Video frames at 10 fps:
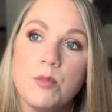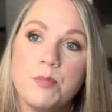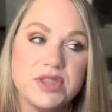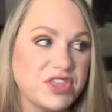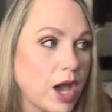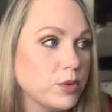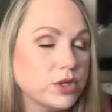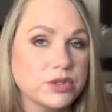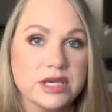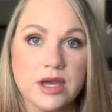but that one
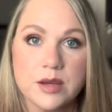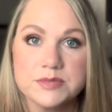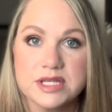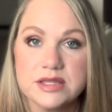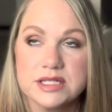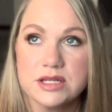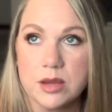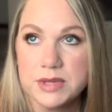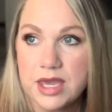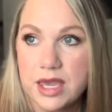only comes in the
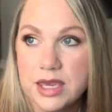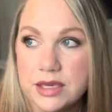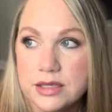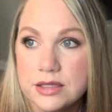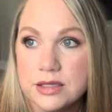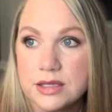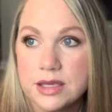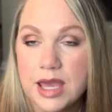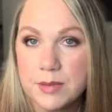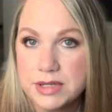Damier
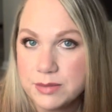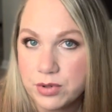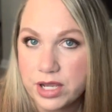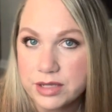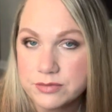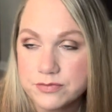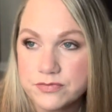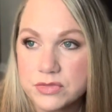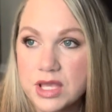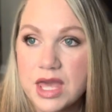ebony print.
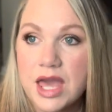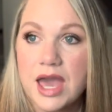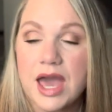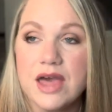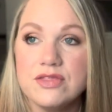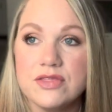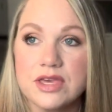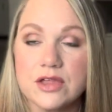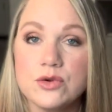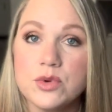And then the
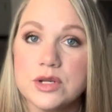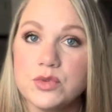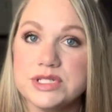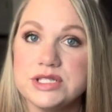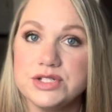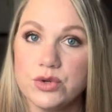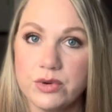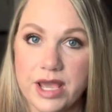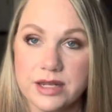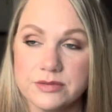other one was the
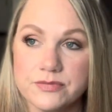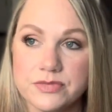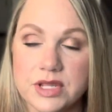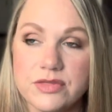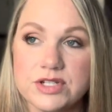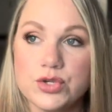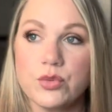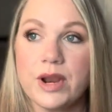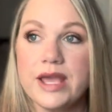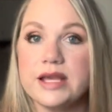Turenne. And the
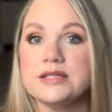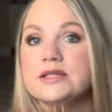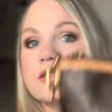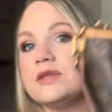Turenne, the